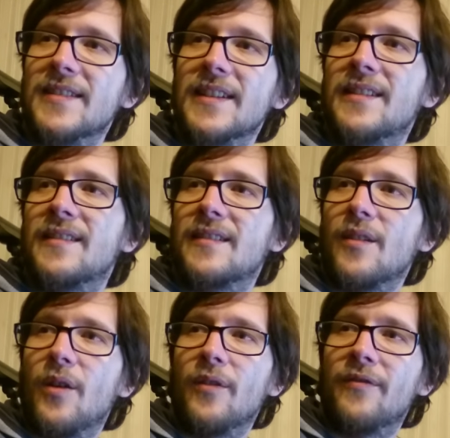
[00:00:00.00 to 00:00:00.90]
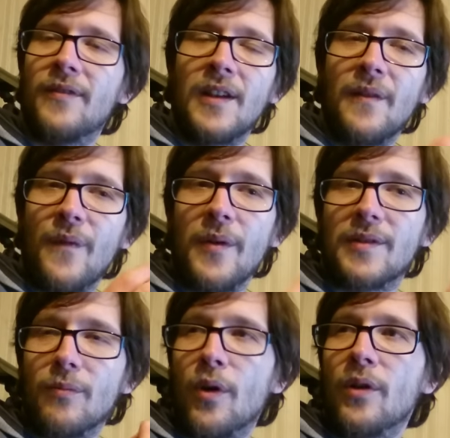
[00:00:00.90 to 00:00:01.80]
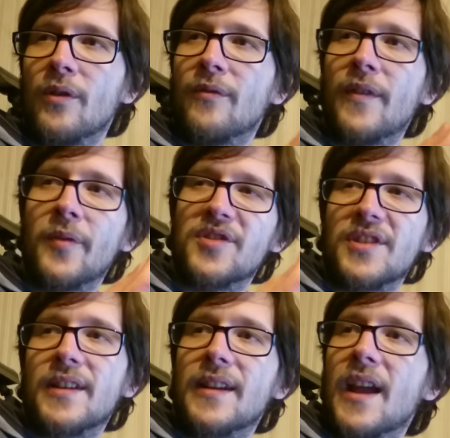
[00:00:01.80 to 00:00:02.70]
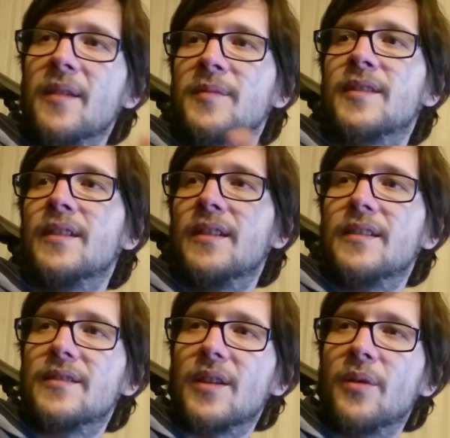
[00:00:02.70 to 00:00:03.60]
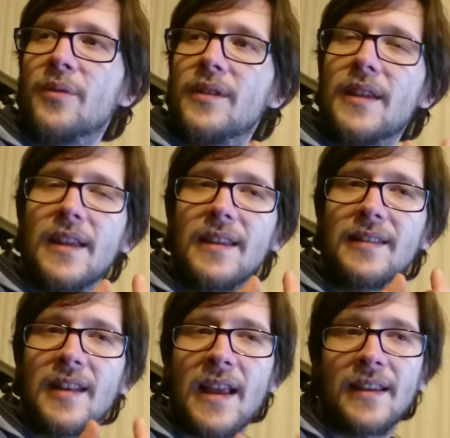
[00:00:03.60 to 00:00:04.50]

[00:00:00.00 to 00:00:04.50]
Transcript: endless lists of very small or very shitty games so